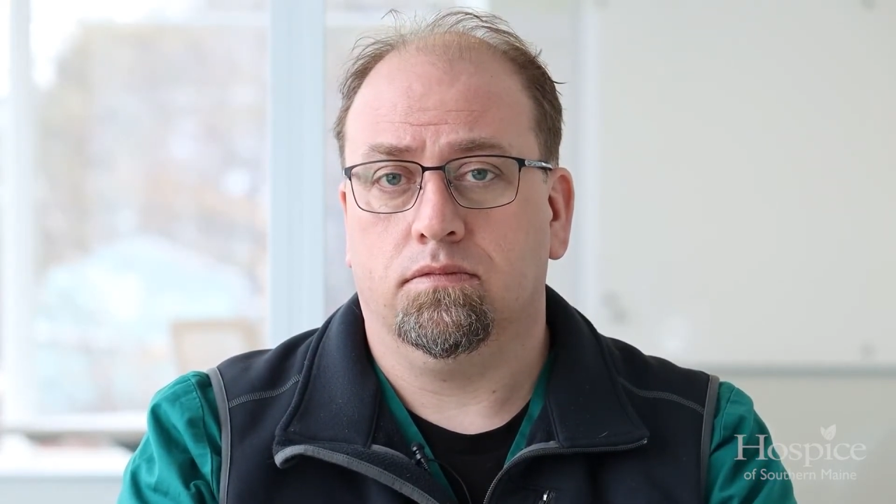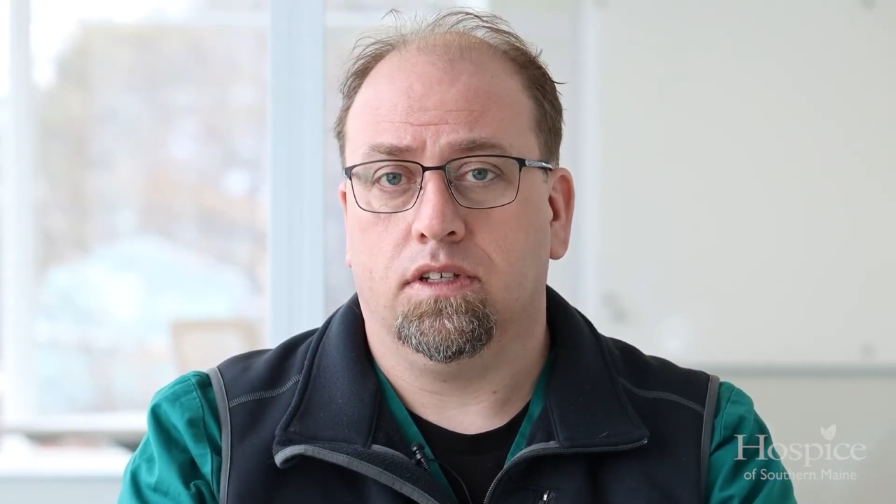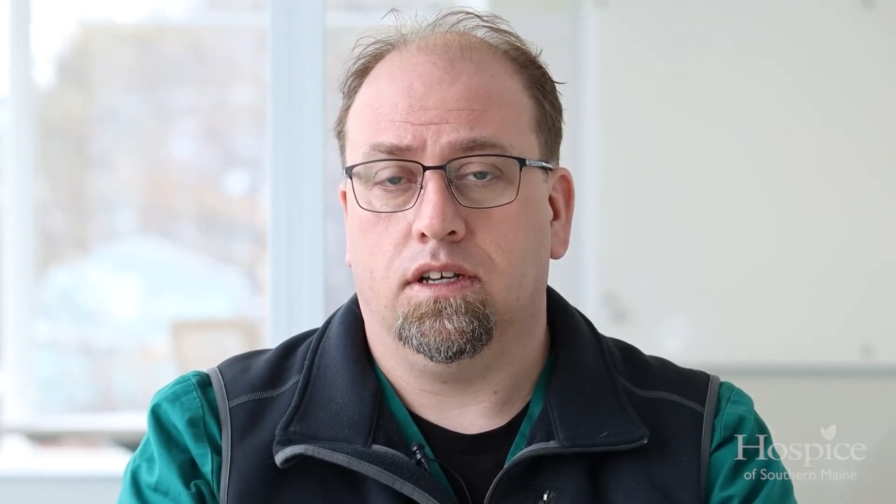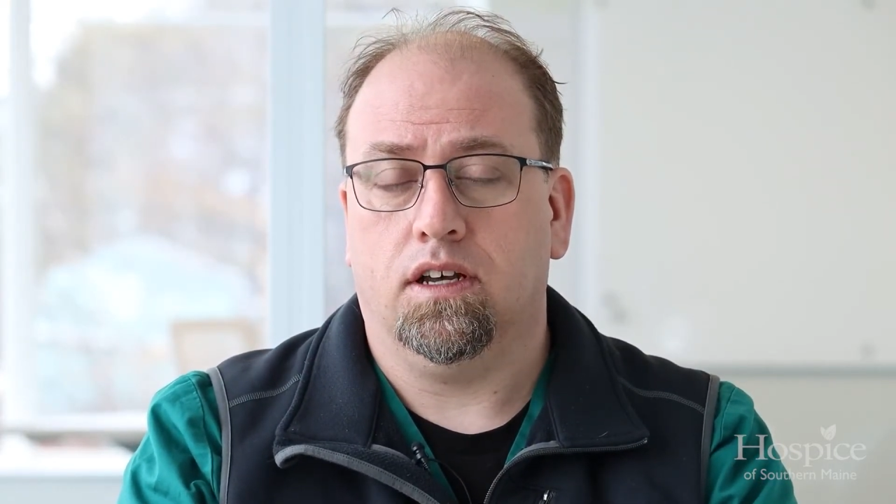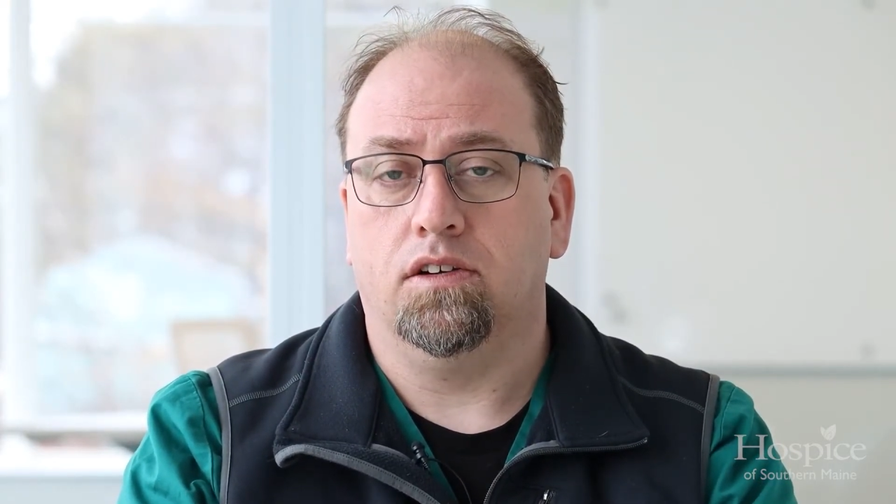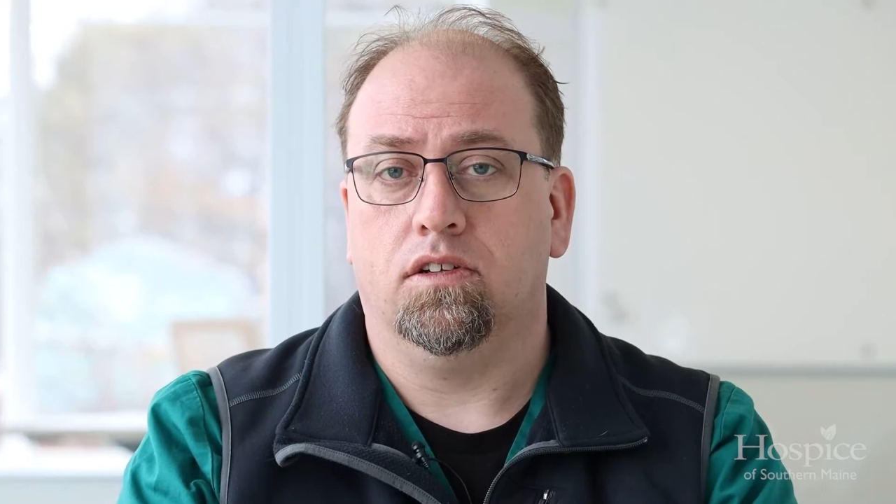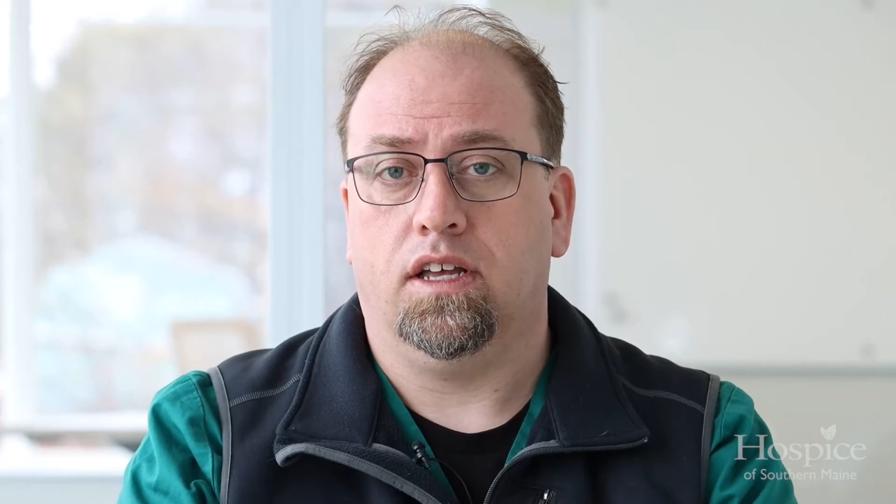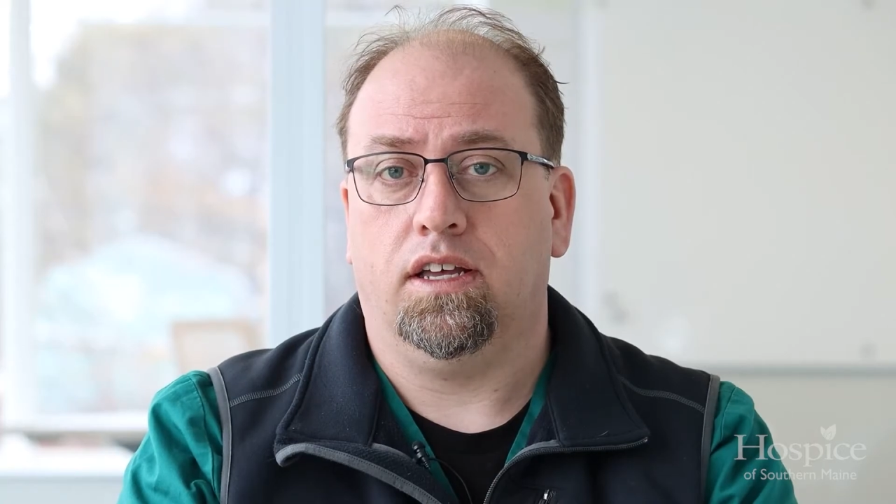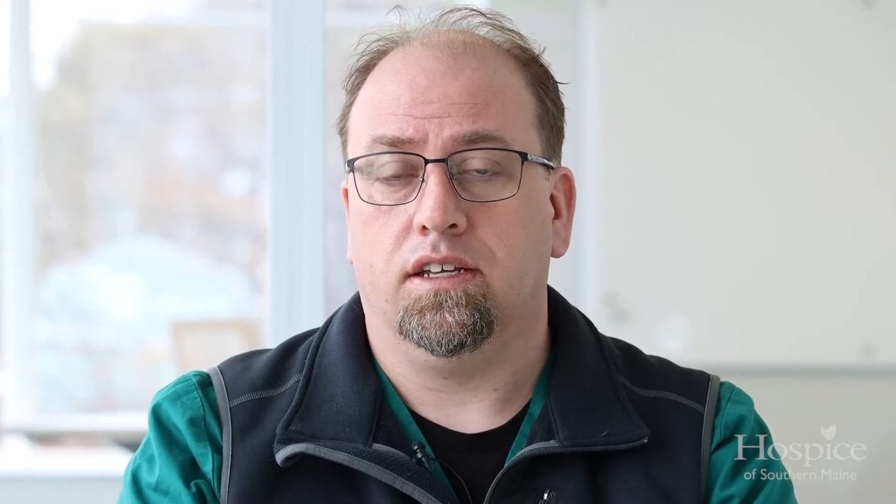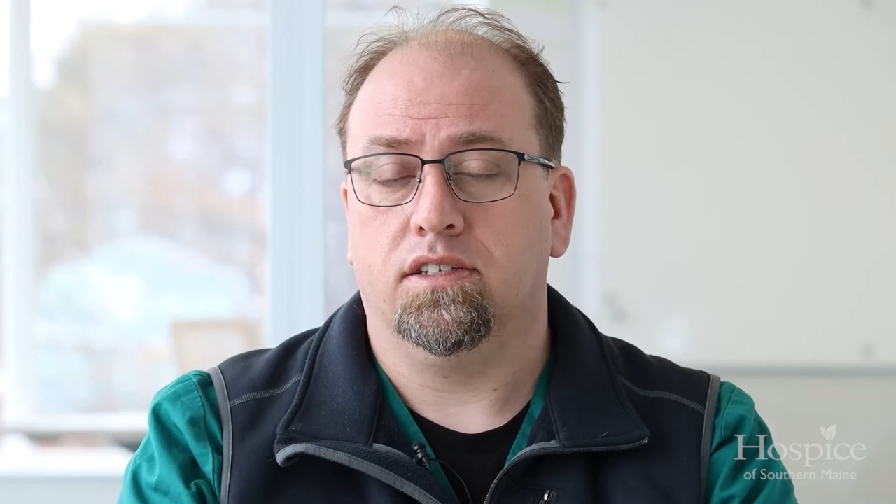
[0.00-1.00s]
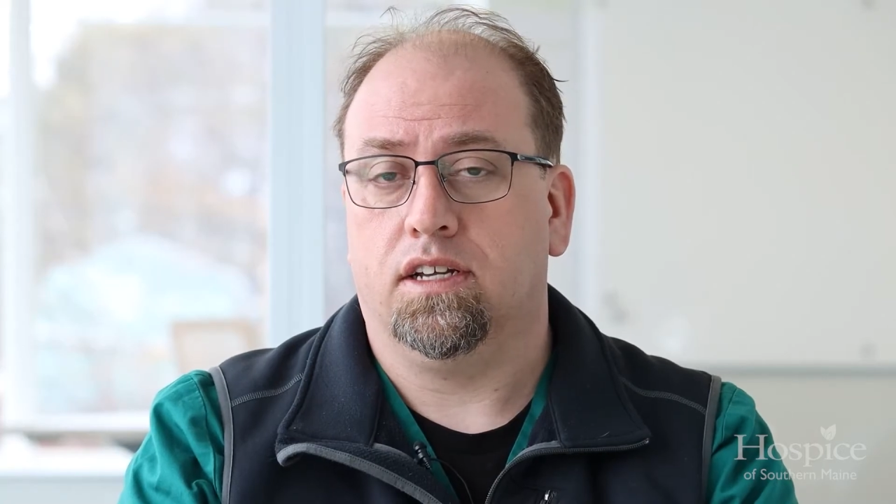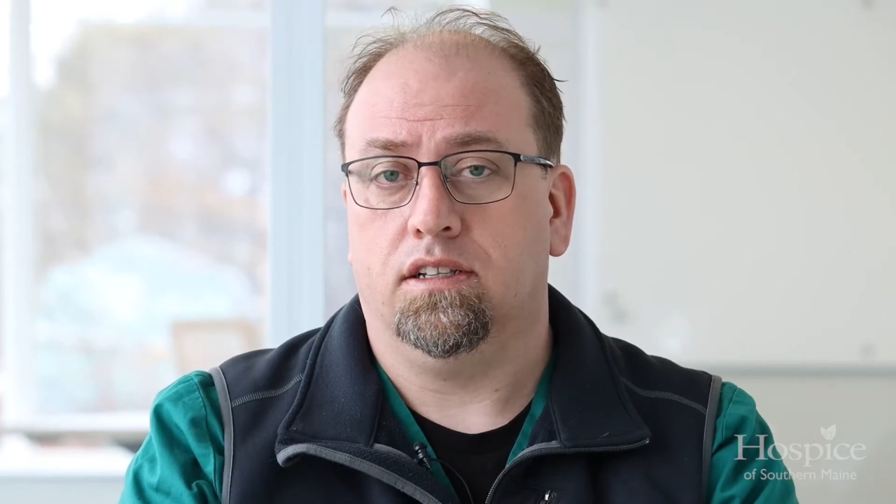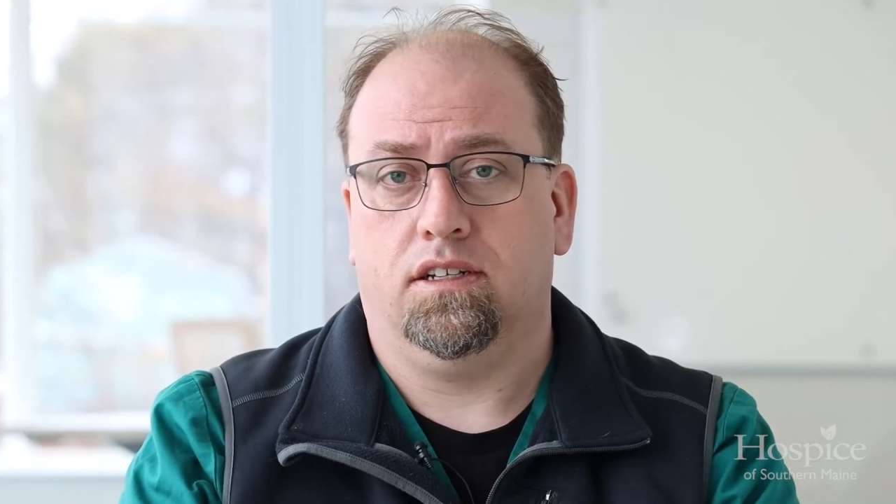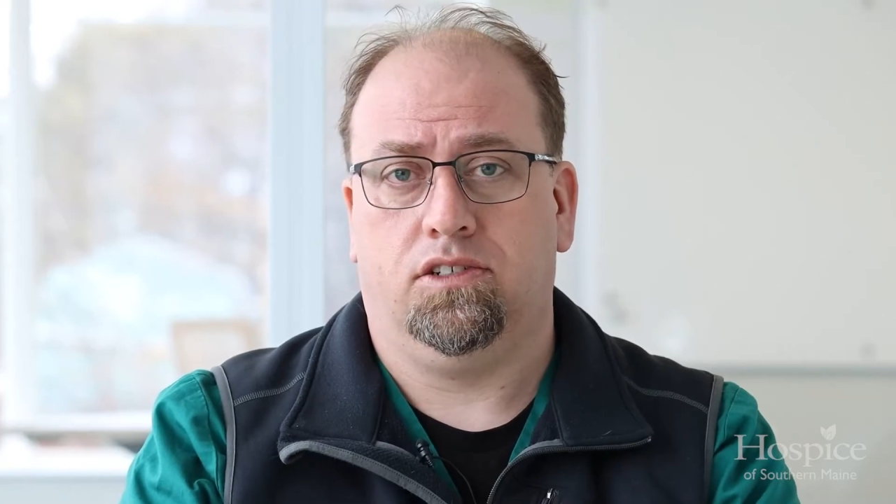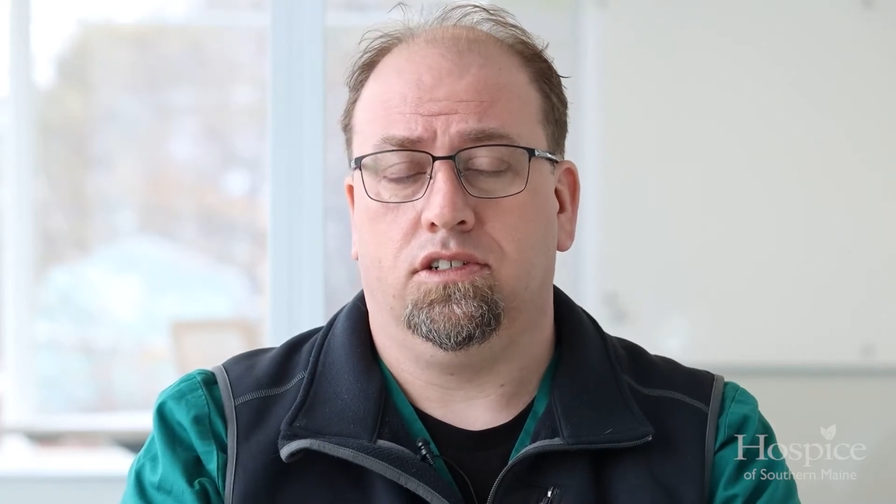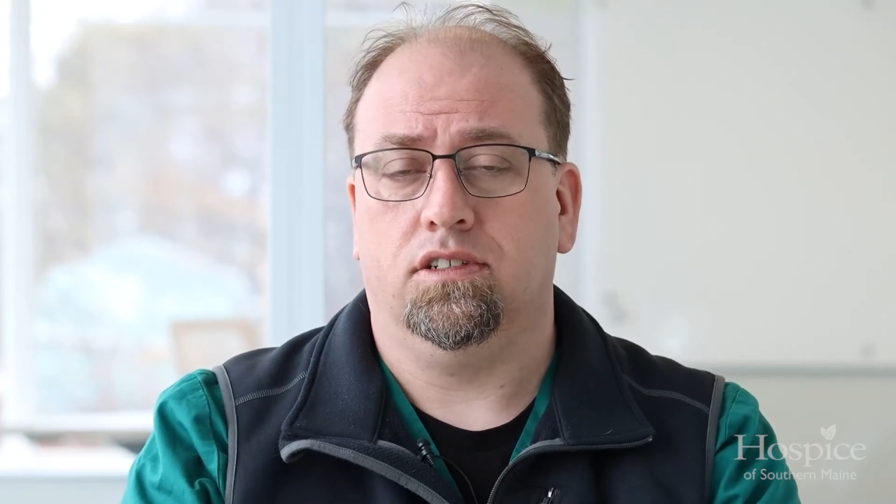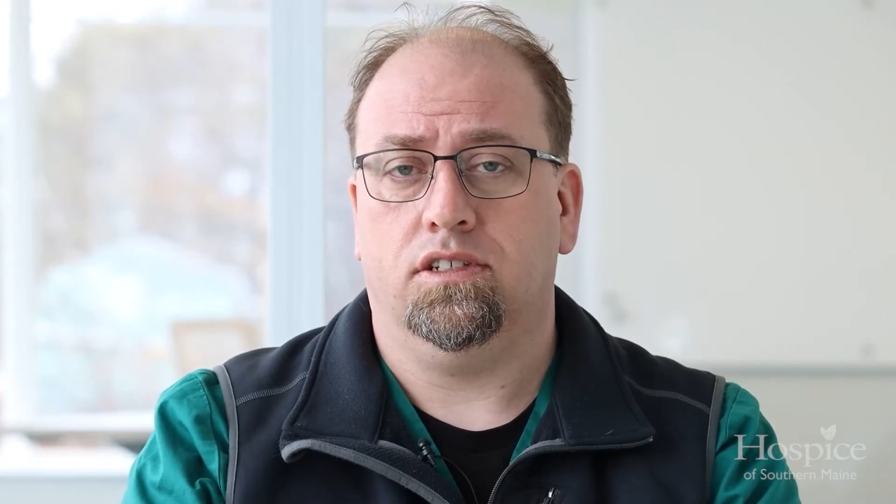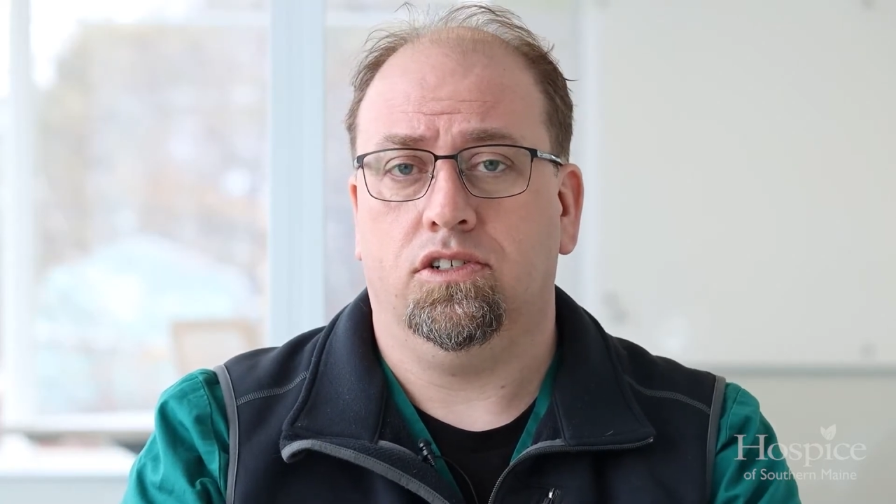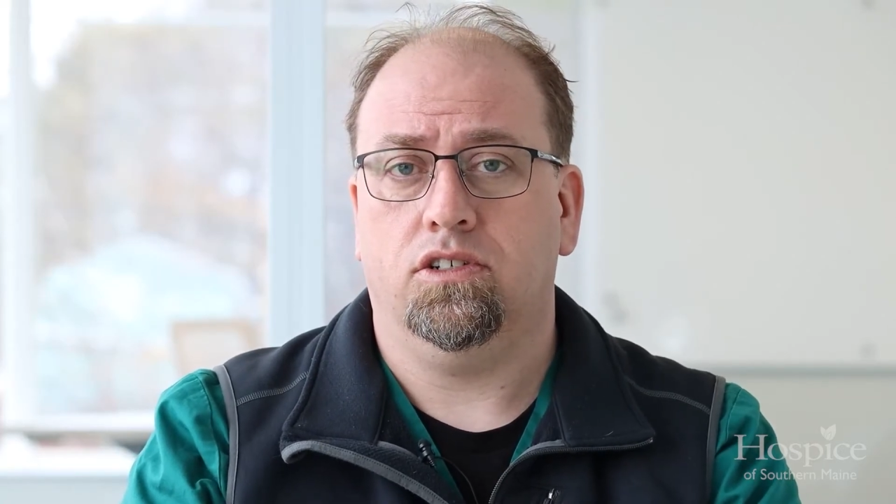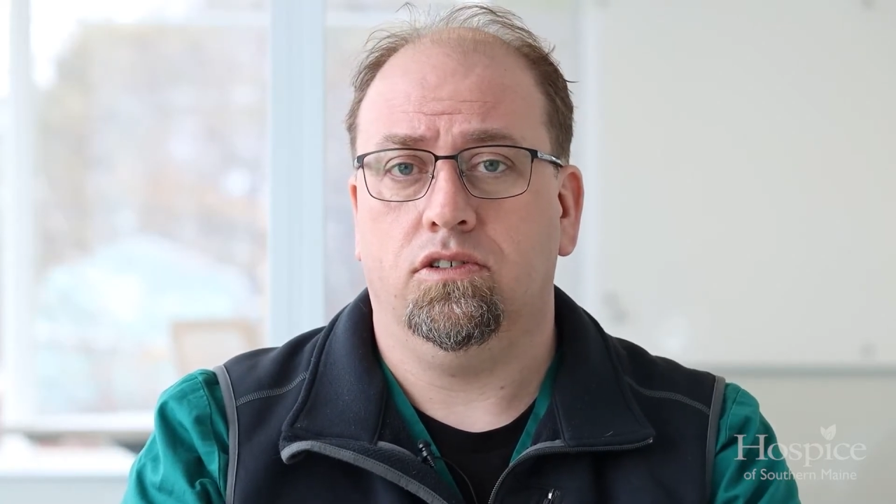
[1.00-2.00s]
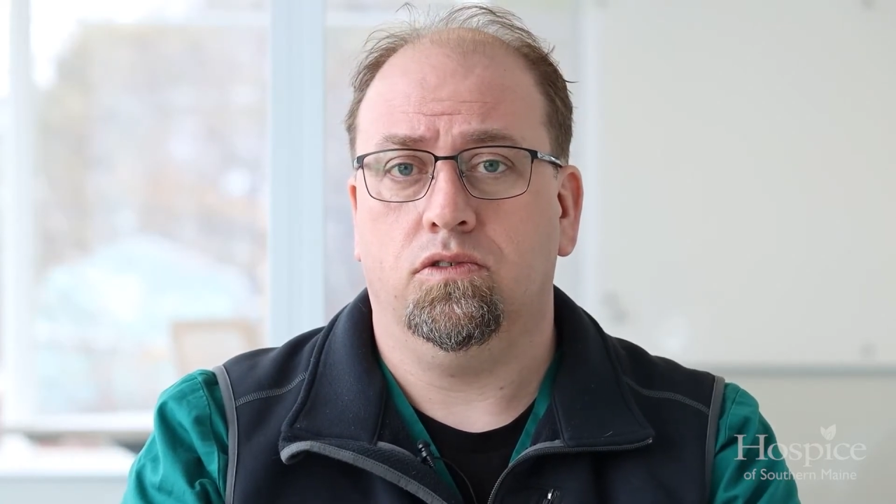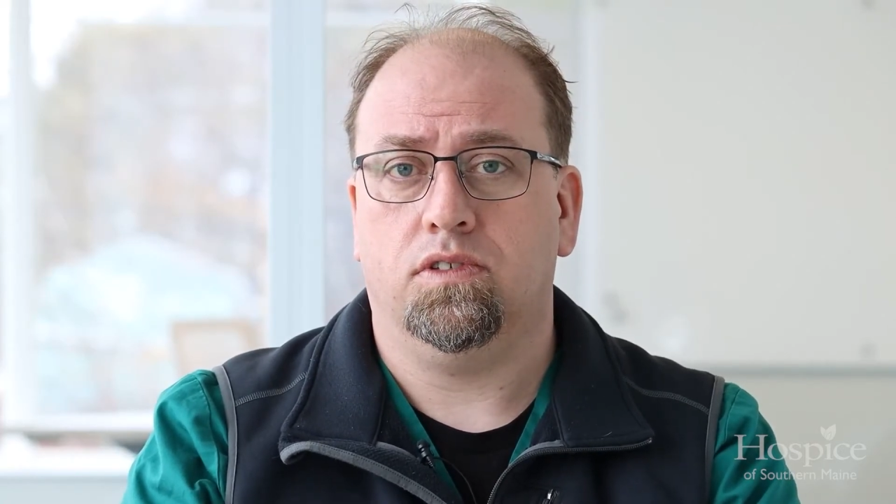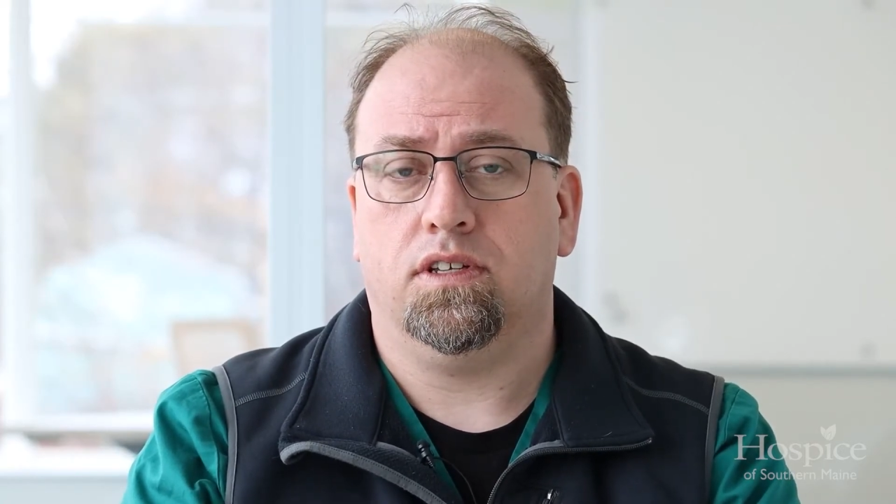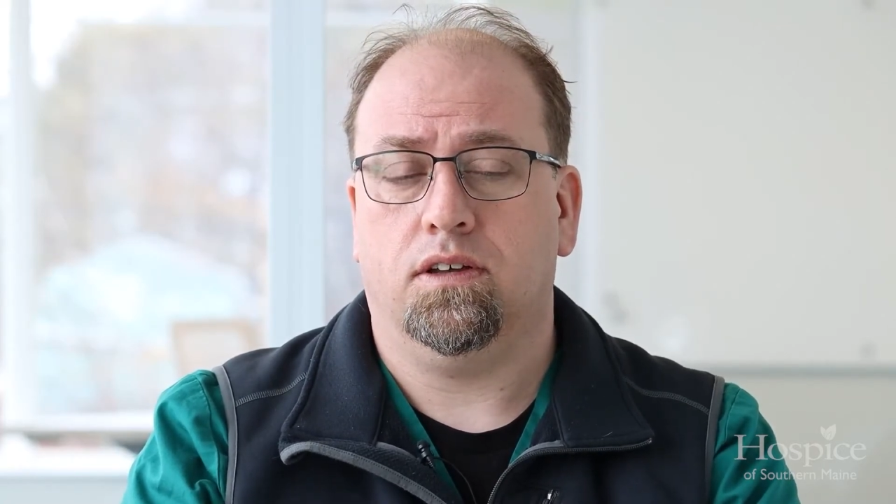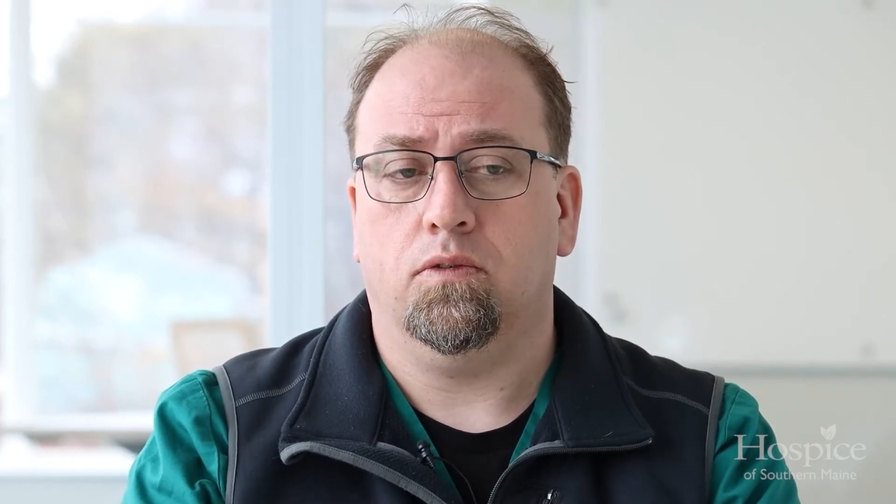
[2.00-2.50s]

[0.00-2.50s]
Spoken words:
underlying psychological issues,